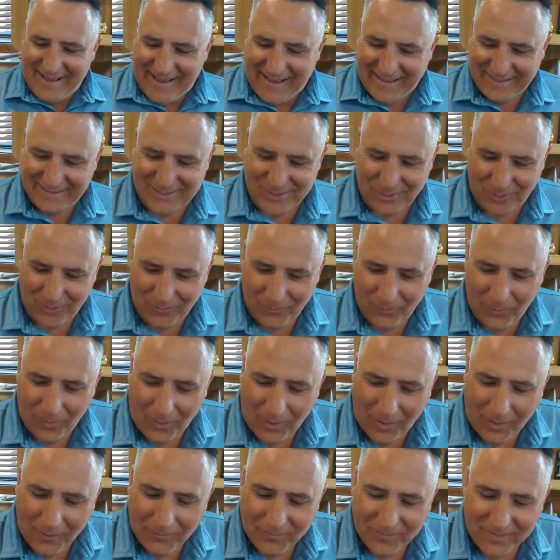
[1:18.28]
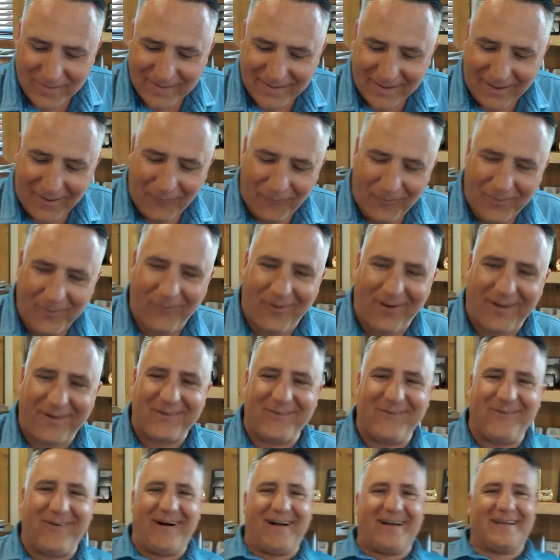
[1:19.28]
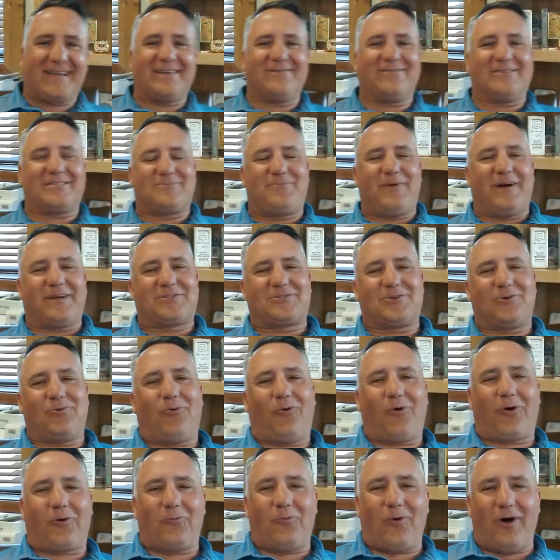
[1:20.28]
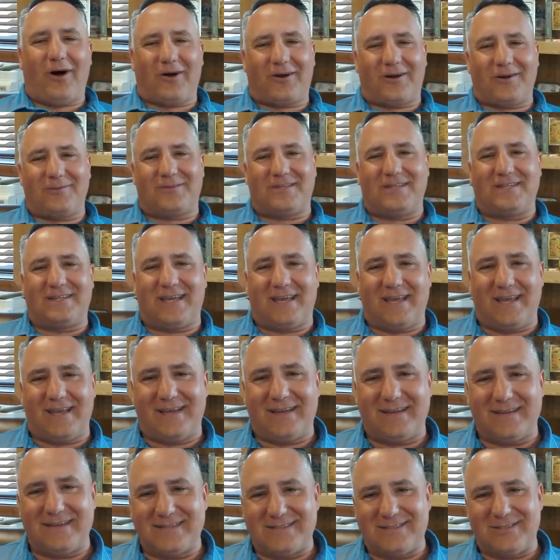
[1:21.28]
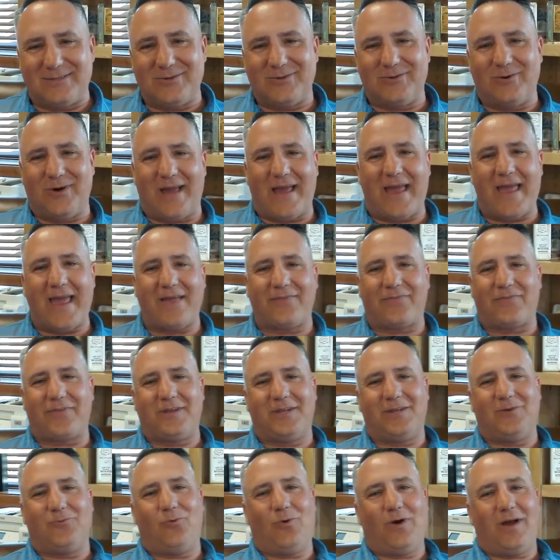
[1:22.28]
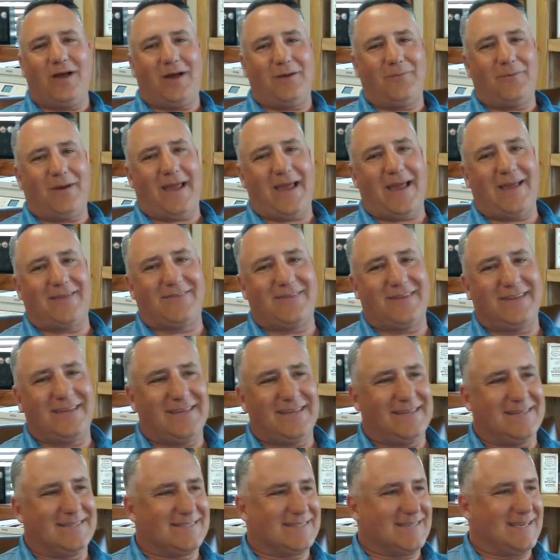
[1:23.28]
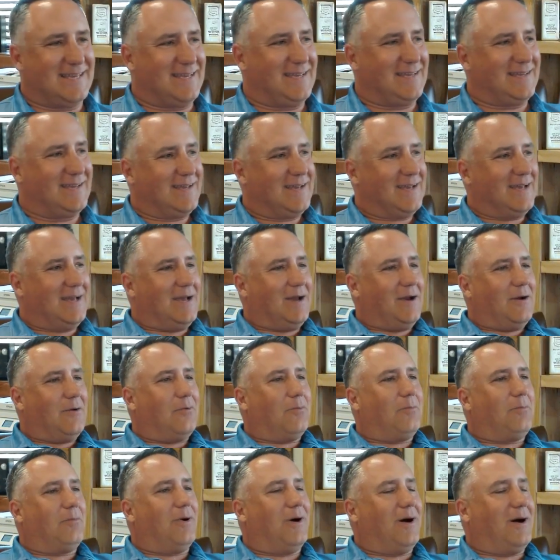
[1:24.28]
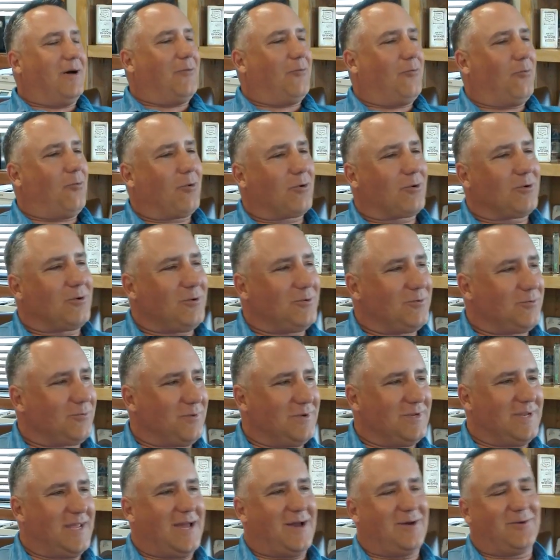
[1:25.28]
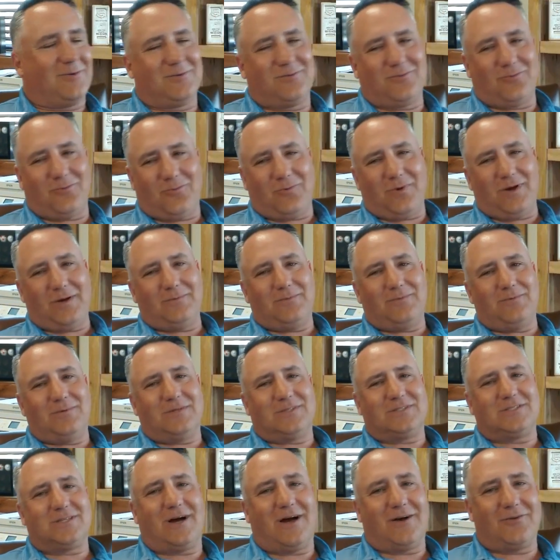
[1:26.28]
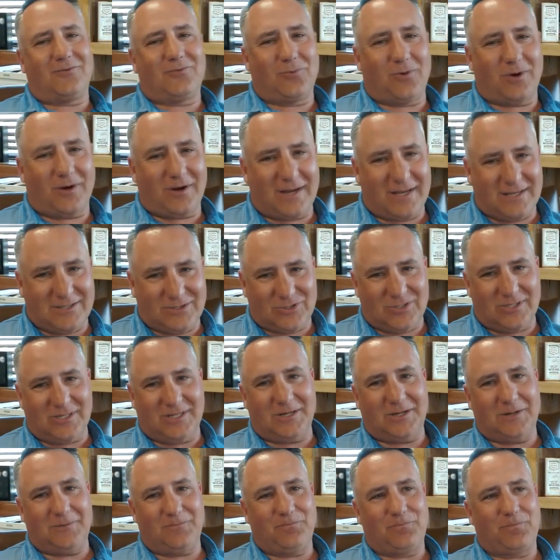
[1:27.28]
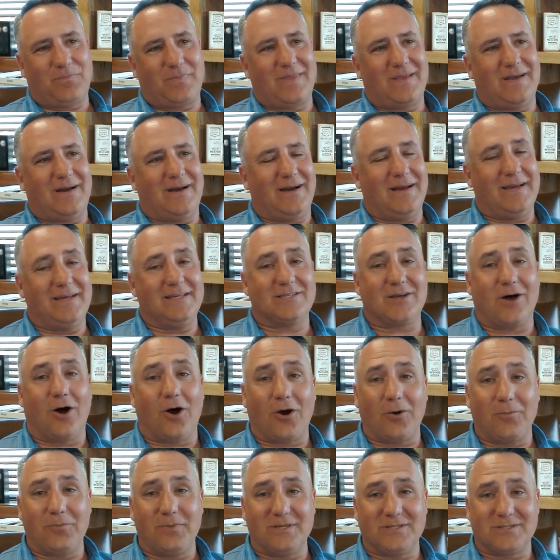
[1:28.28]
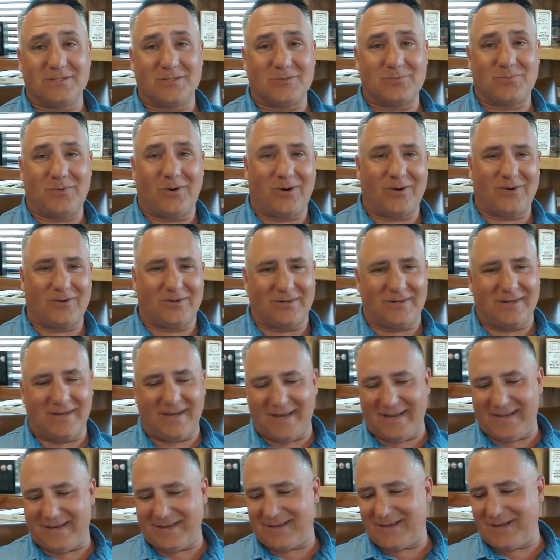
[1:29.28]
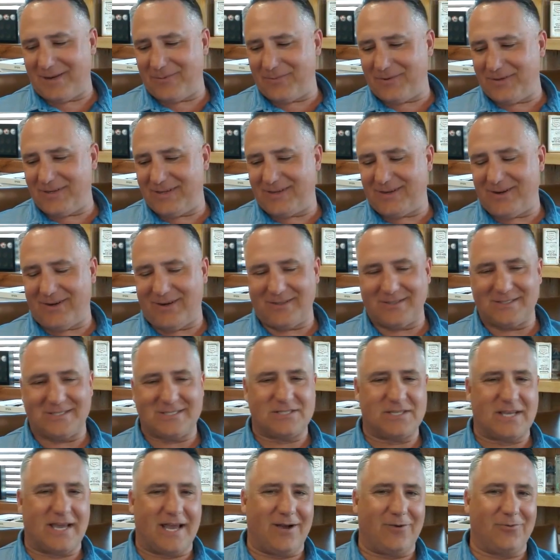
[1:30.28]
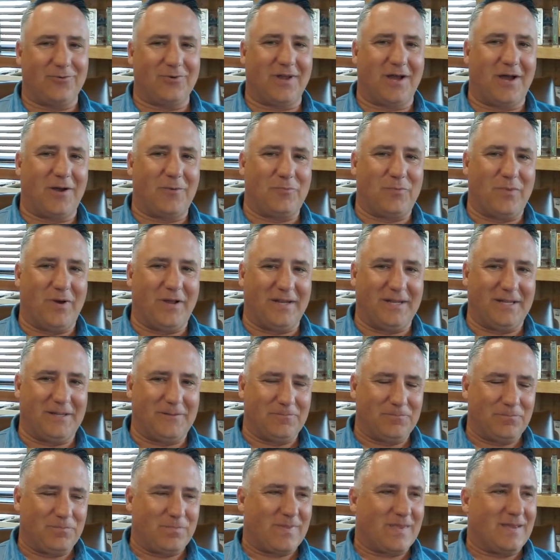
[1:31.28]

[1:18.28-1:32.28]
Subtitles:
And so we want to give a special warm welcome today to Anthony Webb. Anthony is a world-renowned web software engineer. He's our business partner at a company called sound.money.